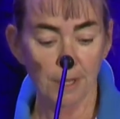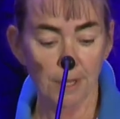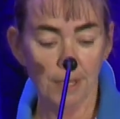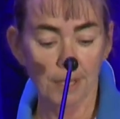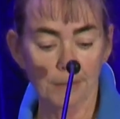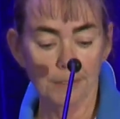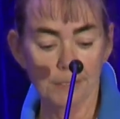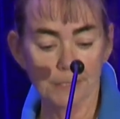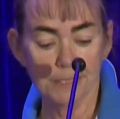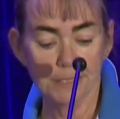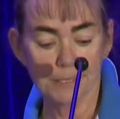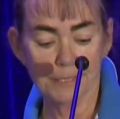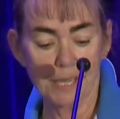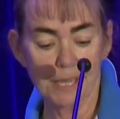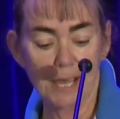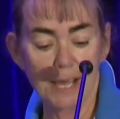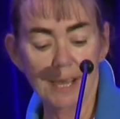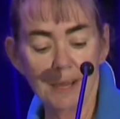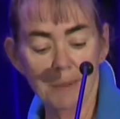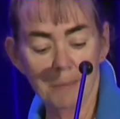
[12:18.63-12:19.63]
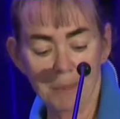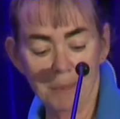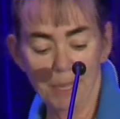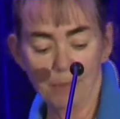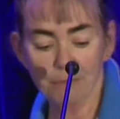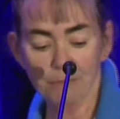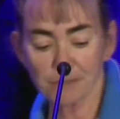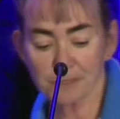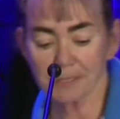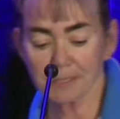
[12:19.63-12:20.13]
This is our
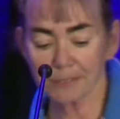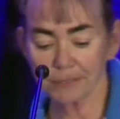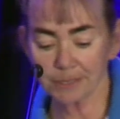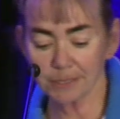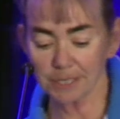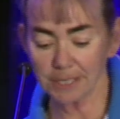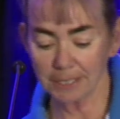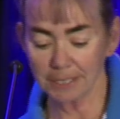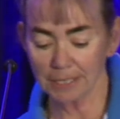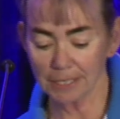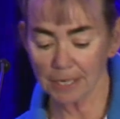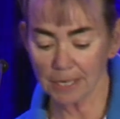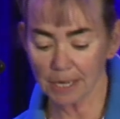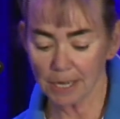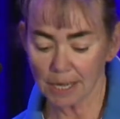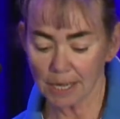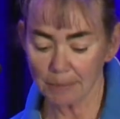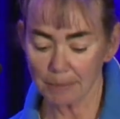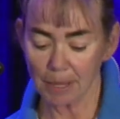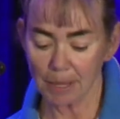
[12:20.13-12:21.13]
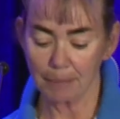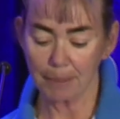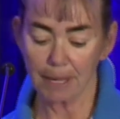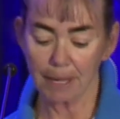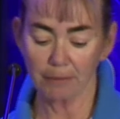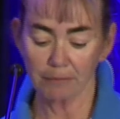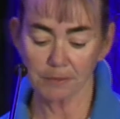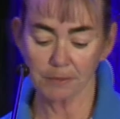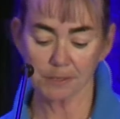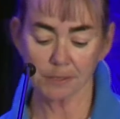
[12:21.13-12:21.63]
pound facility. Our
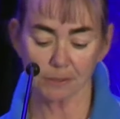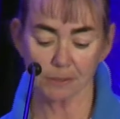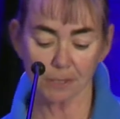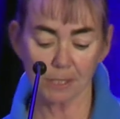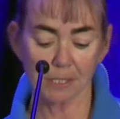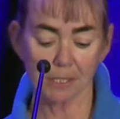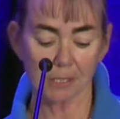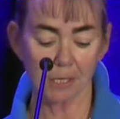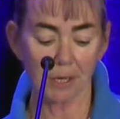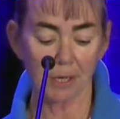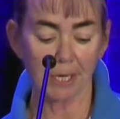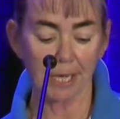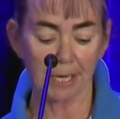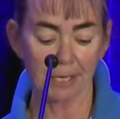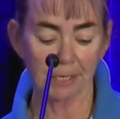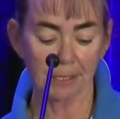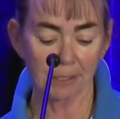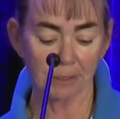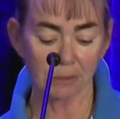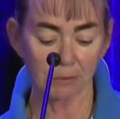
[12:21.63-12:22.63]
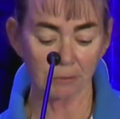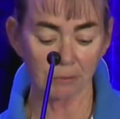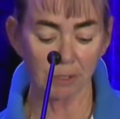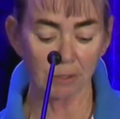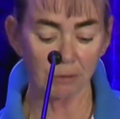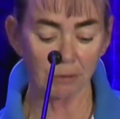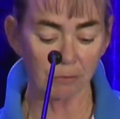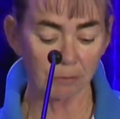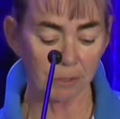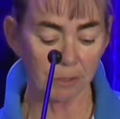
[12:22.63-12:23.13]
pound facility is located at the
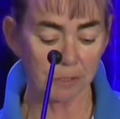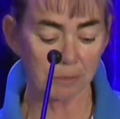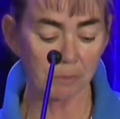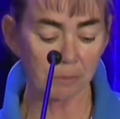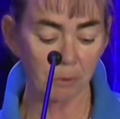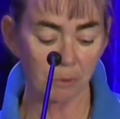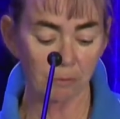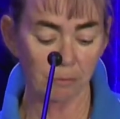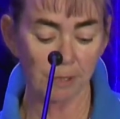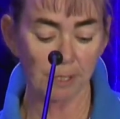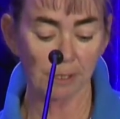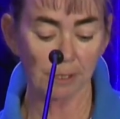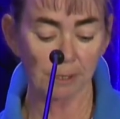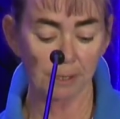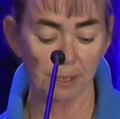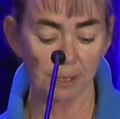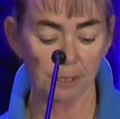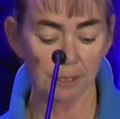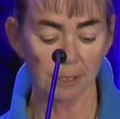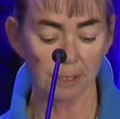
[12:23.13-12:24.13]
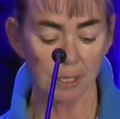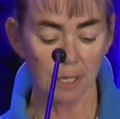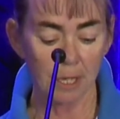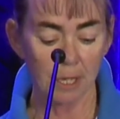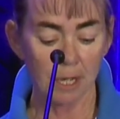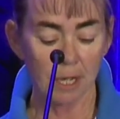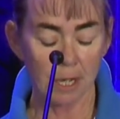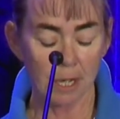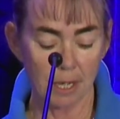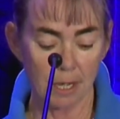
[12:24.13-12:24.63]
rear of Rossmore Vet Clinic.
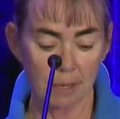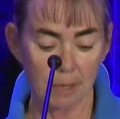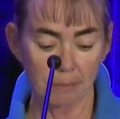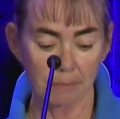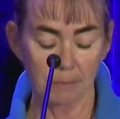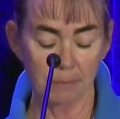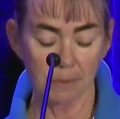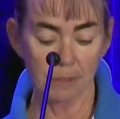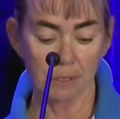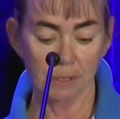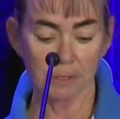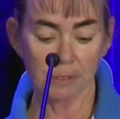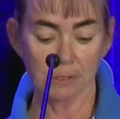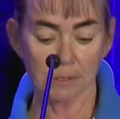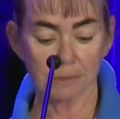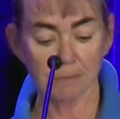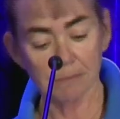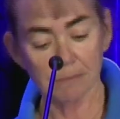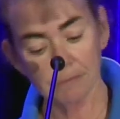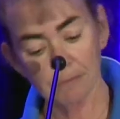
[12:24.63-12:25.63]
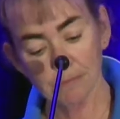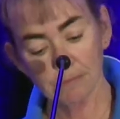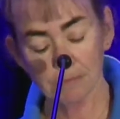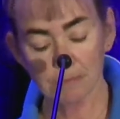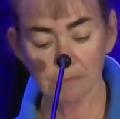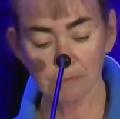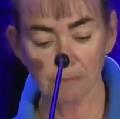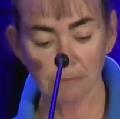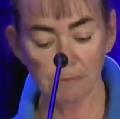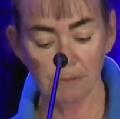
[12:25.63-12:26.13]
It's
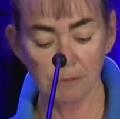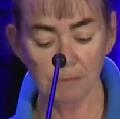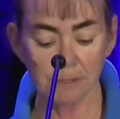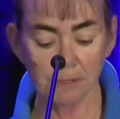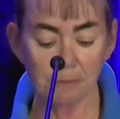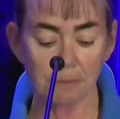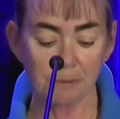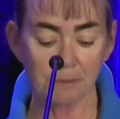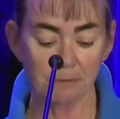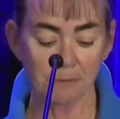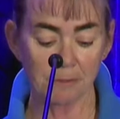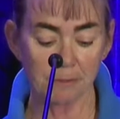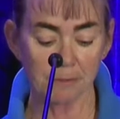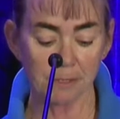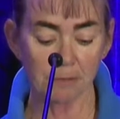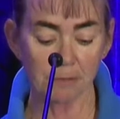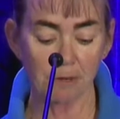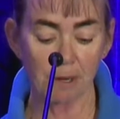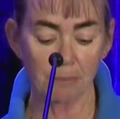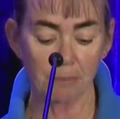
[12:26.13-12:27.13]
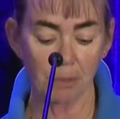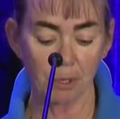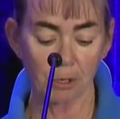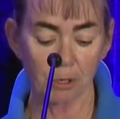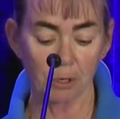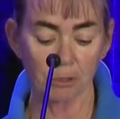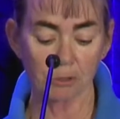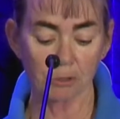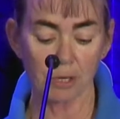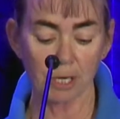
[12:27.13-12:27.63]
50-50 run by
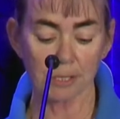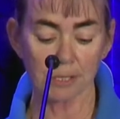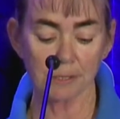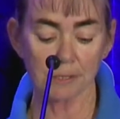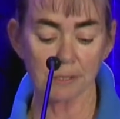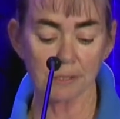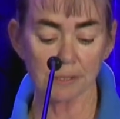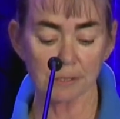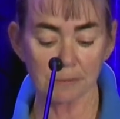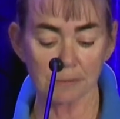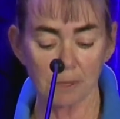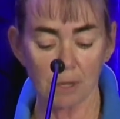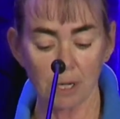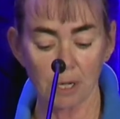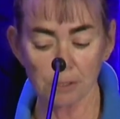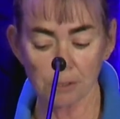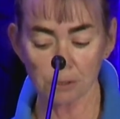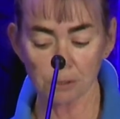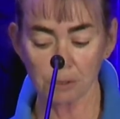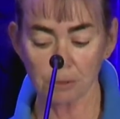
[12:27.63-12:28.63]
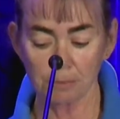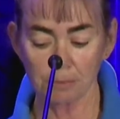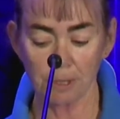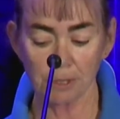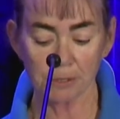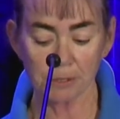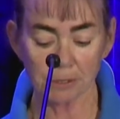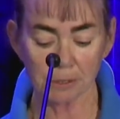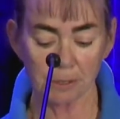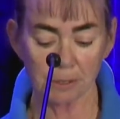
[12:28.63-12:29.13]
contractors. I do
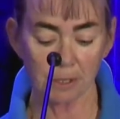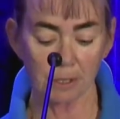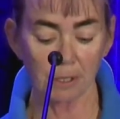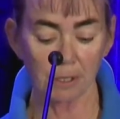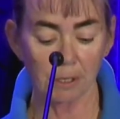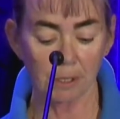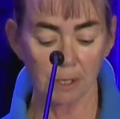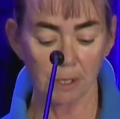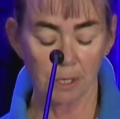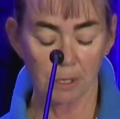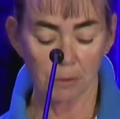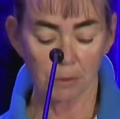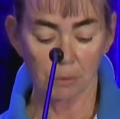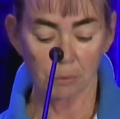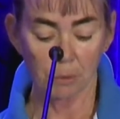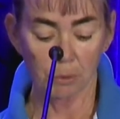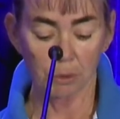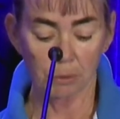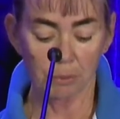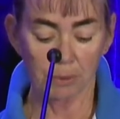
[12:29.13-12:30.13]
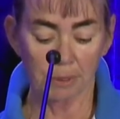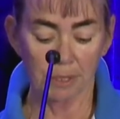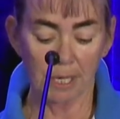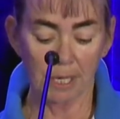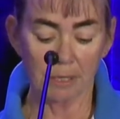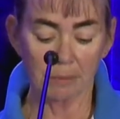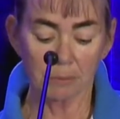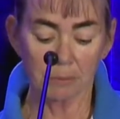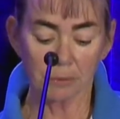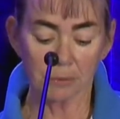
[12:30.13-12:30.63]
most of the work with the
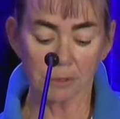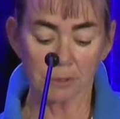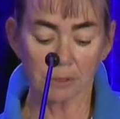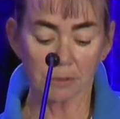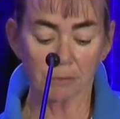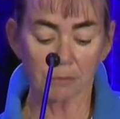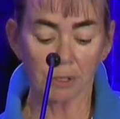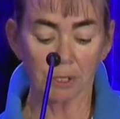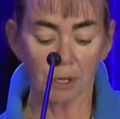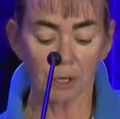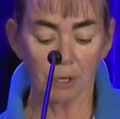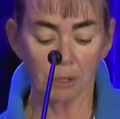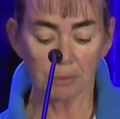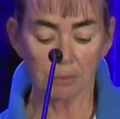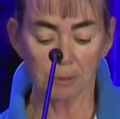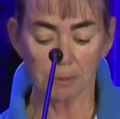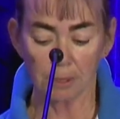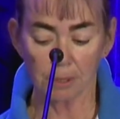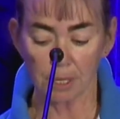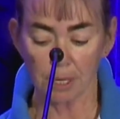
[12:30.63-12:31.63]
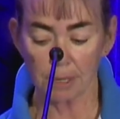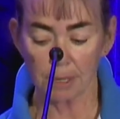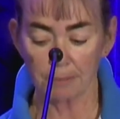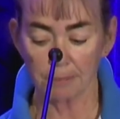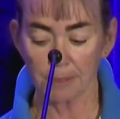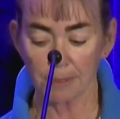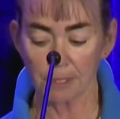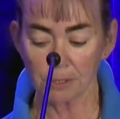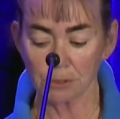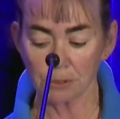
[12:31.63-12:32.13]
animals and the rehoming.
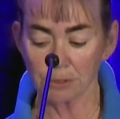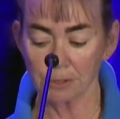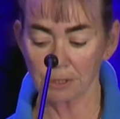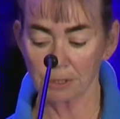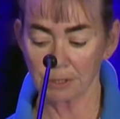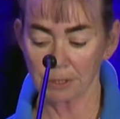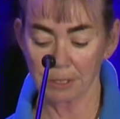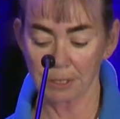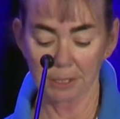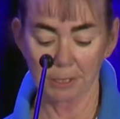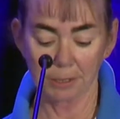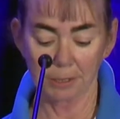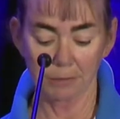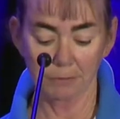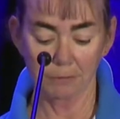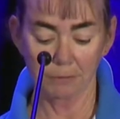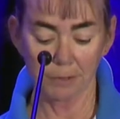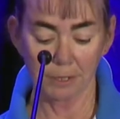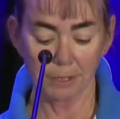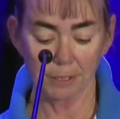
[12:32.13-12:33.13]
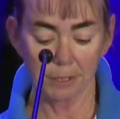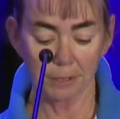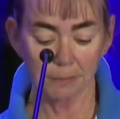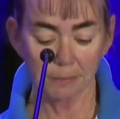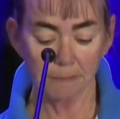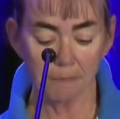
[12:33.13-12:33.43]
They do the cleaning and feeding.